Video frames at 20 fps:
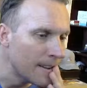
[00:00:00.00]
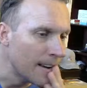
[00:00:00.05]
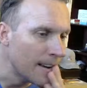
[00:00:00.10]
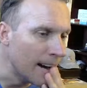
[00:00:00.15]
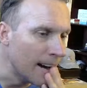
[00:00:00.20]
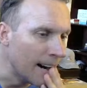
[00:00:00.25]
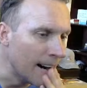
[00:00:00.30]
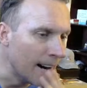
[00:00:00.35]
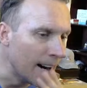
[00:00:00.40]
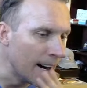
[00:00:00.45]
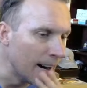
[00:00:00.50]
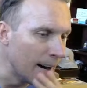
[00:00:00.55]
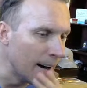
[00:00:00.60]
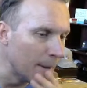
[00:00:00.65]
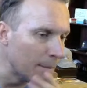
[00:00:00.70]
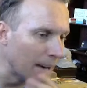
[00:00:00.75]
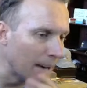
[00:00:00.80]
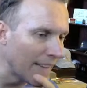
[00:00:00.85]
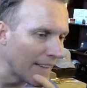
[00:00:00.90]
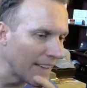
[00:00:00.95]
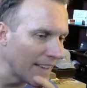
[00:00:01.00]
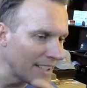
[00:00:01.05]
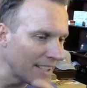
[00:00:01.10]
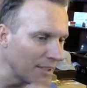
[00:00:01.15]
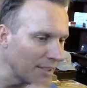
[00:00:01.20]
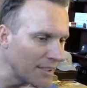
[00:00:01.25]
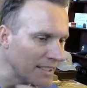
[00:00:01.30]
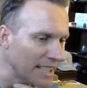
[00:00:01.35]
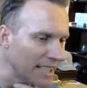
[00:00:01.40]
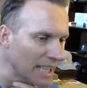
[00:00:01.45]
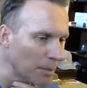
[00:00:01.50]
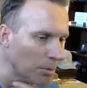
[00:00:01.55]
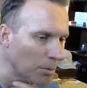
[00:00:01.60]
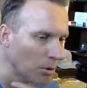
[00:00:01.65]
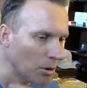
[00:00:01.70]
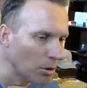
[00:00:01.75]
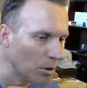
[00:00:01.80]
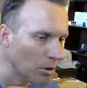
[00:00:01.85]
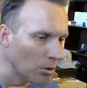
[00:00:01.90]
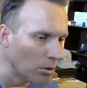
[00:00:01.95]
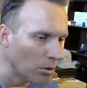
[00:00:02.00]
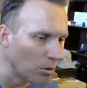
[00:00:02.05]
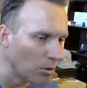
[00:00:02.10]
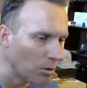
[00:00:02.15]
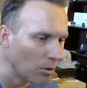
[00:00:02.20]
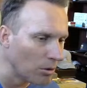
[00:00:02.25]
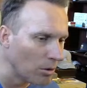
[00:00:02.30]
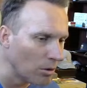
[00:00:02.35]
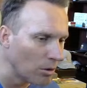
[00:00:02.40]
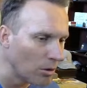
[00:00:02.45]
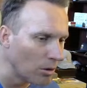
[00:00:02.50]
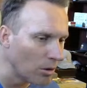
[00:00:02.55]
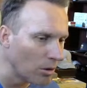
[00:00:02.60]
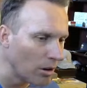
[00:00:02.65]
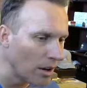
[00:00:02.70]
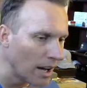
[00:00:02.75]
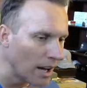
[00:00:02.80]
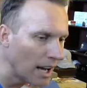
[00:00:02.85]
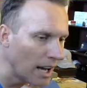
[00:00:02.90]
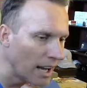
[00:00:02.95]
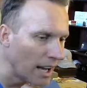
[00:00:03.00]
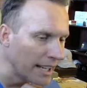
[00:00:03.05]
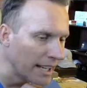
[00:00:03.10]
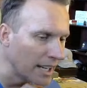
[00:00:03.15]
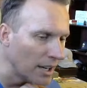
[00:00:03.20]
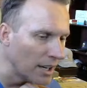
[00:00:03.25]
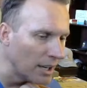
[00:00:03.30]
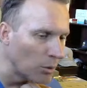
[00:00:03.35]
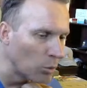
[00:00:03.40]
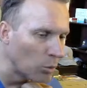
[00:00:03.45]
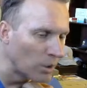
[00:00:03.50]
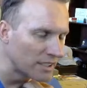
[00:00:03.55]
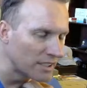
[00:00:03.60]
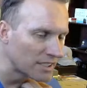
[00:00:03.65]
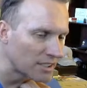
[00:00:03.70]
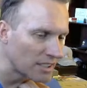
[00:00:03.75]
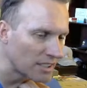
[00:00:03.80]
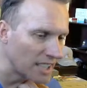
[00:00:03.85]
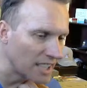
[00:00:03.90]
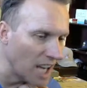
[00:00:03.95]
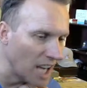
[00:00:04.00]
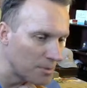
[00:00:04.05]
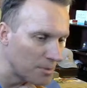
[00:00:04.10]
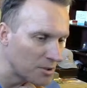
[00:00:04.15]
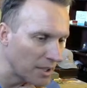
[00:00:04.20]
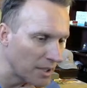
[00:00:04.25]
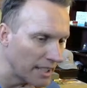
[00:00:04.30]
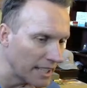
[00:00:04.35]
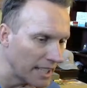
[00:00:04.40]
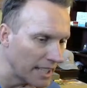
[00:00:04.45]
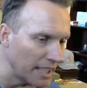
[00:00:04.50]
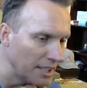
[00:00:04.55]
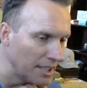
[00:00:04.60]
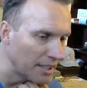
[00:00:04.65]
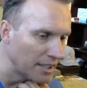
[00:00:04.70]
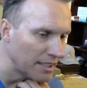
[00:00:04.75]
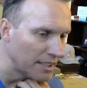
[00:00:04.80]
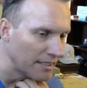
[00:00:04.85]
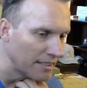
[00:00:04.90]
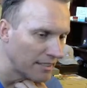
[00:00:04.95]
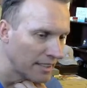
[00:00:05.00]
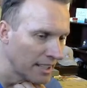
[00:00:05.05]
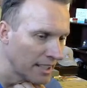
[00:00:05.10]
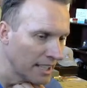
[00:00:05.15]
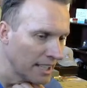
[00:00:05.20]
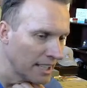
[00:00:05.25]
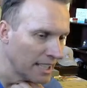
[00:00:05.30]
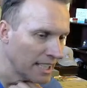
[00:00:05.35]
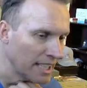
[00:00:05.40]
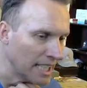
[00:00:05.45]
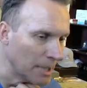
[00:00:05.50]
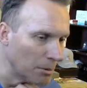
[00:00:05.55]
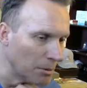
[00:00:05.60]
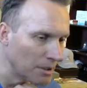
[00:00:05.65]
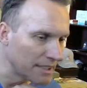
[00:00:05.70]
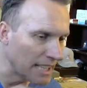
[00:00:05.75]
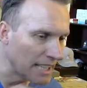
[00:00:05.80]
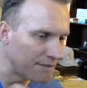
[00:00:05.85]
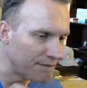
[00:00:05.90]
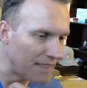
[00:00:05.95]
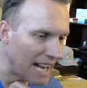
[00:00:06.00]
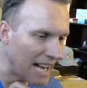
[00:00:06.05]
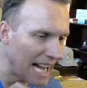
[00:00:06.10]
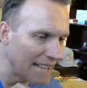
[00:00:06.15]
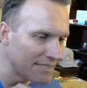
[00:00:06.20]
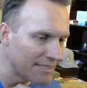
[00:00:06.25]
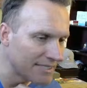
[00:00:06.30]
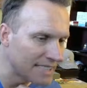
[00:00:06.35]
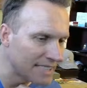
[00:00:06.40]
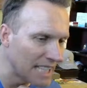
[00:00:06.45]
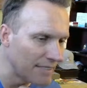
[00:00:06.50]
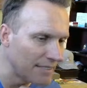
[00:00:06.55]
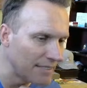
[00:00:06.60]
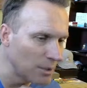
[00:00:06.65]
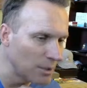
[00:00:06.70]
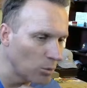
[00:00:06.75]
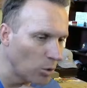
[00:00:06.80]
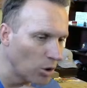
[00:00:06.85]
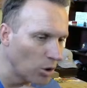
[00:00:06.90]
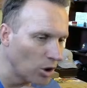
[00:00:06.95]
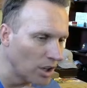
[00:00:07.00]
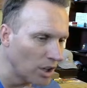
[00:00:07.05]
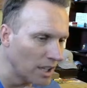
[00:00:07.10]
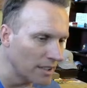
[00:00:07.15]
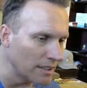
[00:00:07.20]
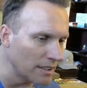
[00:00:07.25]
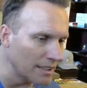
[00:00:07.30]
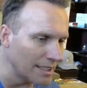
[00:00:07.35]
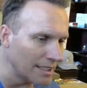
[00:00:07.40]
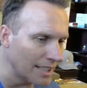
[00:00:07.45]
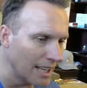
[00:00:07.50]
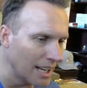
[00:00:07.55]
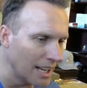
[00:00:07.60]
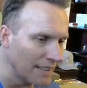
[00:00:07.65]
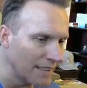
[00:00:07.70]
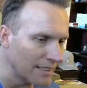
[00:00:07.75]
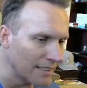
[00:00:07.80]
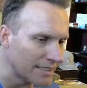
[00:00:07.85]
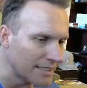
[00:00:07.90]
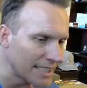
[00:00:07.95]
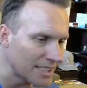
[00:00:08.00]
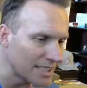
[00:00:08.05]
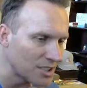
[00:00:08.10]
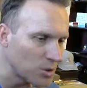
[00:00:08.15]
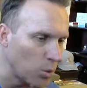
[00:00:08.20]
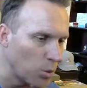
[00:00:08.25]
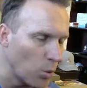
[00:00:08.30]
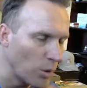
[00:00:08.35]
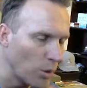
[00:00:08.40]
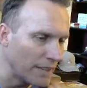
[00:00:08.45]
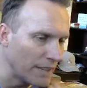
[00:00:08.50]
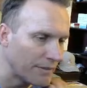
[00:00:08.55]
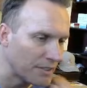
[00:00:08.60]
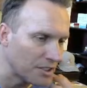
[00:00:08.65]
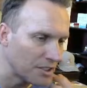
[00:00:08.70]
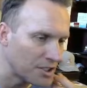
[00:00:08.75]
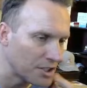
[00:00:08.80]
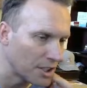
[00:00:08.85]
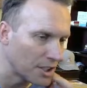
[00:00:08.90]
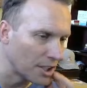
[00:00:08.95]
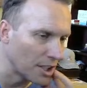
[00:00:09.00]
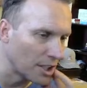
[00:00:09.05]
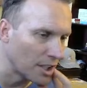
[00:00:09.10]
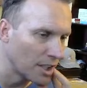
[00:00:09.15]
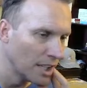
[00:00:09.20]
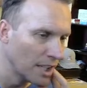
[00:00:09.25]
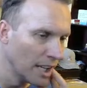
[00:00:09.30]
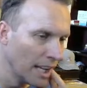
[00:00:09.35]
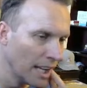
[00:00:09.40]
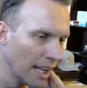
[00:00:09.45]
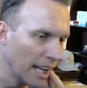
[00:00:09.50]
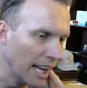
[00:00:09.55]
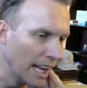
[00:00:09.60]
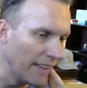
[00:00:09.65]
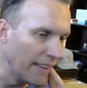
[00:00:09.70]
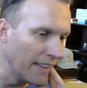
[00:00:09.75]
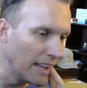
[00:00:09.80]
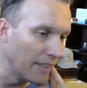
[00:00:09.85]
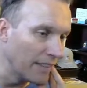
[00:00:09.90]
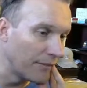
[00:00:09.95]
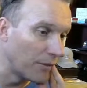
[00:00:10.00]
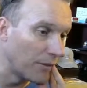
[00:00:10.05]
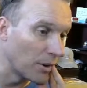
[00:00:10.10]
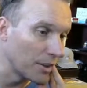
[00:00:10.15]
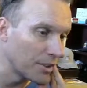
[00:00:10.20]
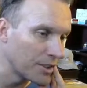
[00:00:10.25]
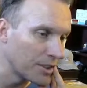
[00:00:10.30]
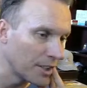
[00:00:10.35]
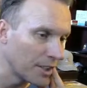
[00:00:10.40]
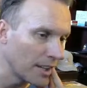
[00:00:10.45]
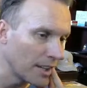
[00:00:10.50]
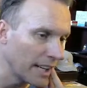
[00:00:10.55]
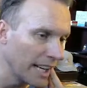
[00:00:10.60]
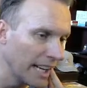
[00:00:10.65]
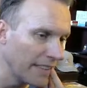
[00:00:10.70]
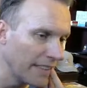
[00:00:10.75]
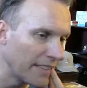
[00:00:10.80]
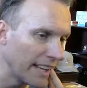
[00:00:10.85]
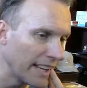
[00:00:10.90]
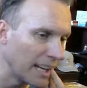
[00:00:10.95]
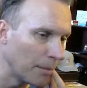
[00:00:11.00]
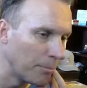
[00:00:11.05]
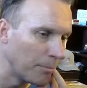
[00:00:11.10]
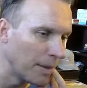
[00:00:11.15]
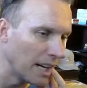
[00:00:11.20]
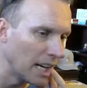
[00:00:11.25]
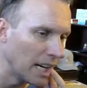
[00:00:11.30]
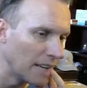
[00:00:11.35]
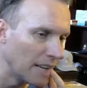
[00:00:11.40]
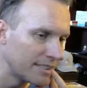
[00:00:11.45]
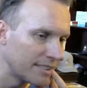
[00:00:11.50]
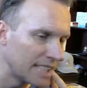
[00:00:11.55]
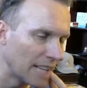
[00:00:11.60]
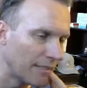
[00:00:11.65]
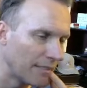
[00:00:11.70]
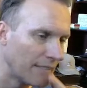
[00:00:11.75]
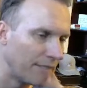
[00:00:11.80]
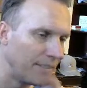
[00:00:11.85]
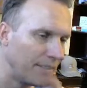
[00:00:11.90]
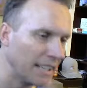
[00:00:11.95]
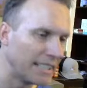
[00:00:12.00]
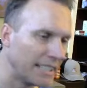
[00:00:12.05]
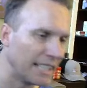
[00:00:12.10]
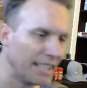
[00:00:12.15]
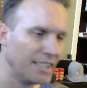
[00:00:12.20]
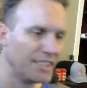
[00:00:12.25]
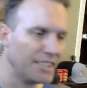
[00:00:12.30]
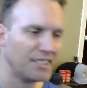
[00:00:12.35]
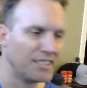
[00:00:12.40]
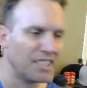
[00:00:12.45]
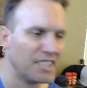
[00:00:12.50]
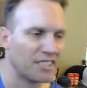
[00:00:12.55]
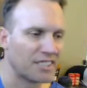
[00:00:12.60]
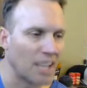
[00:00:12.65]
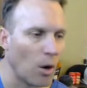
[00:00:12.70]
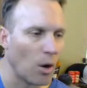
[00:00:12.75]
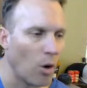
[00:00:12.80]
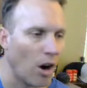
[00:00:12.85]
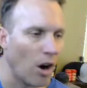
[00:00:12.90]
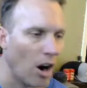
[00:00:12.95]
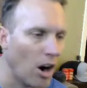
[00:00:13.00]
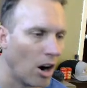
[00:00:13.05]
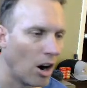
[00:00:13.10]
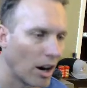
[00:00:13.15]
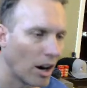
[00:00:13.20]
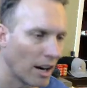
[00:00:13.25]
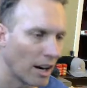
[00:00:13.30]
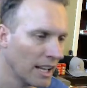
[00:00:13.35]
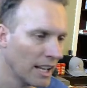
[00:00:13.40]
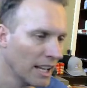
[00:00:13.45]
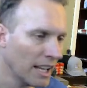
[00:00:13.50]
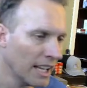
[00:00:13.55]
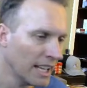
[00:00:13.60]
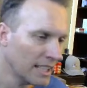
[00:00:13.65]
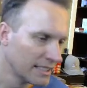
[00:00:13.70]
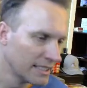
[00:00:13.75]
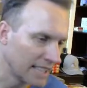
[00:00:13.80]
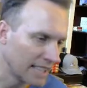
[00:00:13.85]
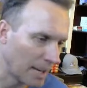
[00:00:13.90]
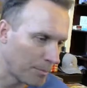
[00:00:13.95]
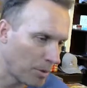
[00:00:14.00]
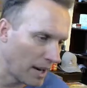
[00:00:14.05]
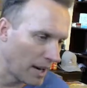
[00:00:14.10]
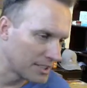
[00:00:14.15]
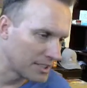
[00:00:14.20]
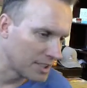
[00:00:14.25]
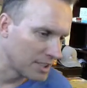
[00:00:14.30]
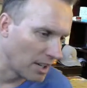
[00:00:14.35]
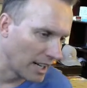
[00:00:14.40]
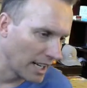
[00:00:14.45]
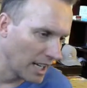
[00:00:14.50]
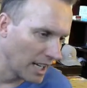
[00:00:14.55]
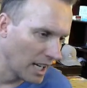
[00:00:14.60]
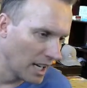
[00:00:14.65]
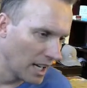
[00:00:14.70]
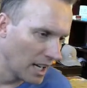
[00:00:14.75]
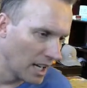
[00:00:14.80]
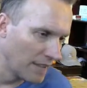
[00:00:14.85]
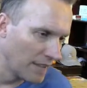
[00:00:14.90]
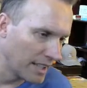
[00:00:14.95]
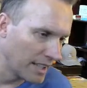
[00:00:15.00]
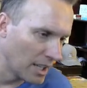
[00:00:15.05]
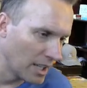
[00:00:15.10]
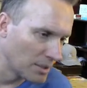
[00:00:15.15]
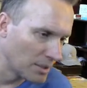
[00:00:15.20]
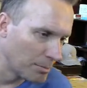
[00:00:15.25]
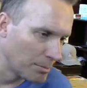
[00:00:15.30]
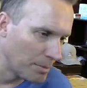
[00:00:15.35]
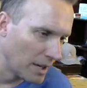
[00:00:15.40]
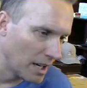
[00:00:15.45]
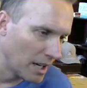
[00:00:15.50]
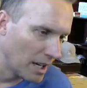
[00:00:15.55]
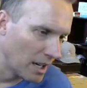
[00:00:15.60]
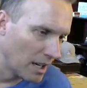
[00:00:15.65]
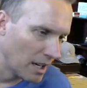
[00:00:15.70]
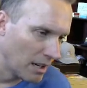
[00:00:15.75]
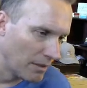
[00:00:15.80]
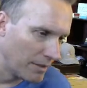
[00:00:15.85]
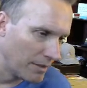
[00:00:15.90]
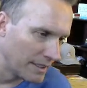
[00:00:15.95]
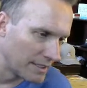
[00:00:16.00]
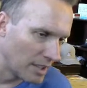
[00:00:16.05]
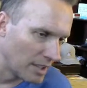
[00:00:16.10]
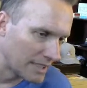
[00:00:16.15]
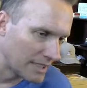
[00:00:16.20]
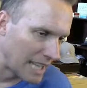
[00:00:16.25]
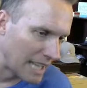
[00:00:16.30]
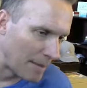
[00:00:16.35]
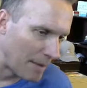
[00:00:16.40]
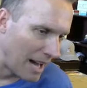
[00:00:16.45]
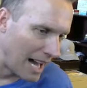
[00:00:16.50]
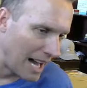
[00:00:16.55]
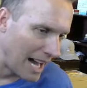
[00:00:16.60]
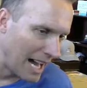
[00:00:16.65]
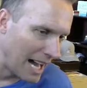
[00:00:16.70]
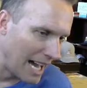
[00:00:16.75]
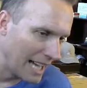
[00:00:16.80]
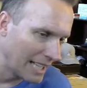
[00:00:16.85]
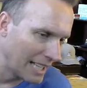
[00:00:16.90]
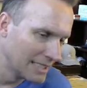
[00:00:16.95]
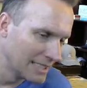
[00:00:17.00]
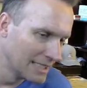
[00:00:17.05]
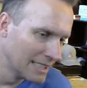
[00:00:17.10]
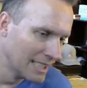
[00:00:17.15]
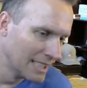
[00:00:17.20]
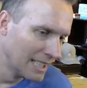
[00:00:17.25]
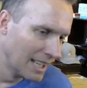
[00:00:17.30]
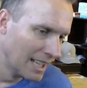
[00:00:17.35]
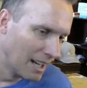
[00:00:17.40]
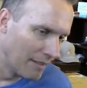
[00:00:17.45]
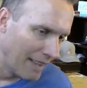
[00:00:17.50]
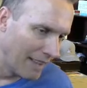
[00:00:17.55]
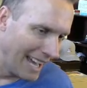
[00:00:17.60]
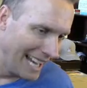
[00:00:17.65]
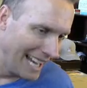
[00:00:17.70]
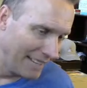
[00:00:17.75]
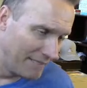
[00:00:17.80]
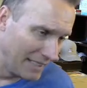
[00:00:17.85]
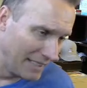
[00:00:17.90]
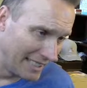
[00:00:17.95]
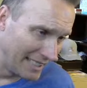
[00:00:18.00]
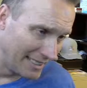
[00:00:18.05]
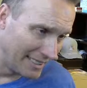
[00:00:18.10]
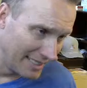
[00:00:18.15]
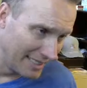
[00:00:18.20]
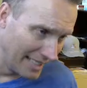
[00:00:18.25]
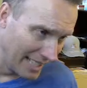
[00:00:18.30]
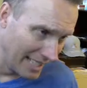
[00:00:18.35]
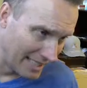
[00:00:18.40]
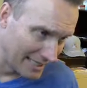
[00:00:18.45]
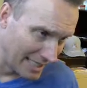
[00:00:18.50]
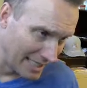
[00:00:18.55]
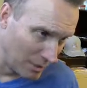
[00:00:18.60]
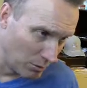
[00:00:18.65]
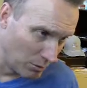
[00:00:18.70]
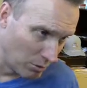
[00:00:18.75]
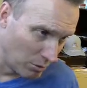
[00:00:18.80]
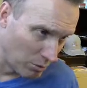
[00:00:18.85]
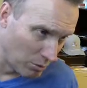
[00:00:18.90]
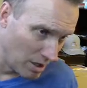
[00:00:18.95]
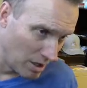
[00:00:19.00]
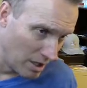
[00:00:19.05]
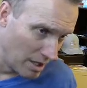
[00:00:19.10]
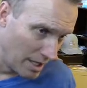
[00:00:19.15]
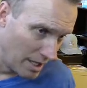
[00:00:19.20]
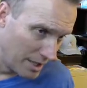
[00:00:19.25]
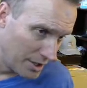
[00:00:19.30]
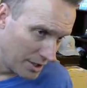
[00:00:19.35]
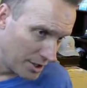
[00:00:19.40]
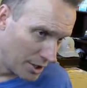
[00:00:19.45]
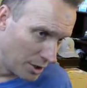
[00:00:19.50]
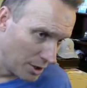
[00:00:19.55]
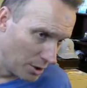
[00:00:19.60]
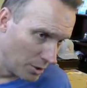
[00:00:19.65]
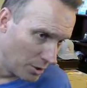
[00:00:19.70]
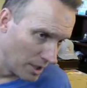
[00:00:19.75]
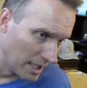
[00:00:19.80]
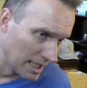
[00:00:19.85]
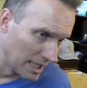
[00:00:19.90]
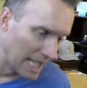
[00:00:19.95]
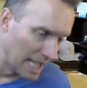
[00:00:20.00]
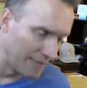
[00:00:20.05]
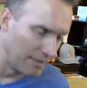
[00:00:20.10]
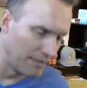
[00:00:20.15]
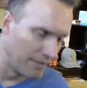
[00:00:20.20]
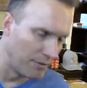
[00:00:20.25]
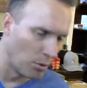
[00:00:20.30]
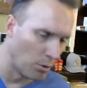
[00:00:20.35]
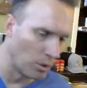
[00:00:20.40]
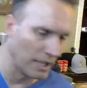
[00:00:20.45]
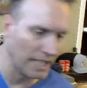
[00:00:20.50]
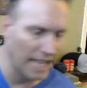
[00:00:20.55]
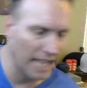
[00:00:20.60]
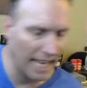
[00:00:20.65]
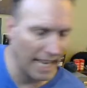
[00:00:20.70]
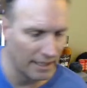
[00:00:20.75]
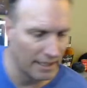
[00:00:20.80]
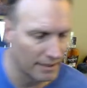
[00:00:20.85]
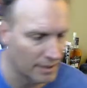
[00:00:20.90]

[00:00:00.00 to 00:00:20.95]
I think you can nibble, once it starts an uptrend again, you can nibble at 571, the 620 for sure, and then for sure anything above 750. You just go hard. It's got a price target of, it goes above its all-time high of 856. It will run to 1148.